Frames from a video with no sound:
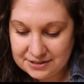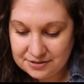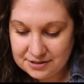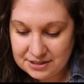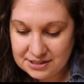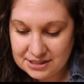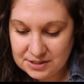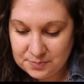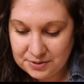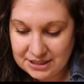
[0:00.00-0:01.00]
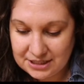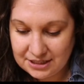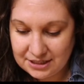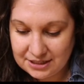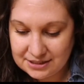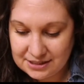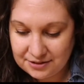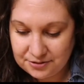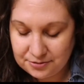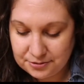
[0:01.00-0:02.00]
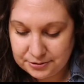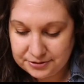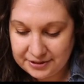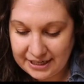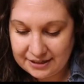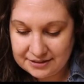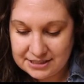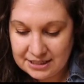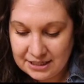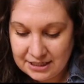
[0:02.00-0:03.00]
So this sits pretty good. It's not gonna roll around.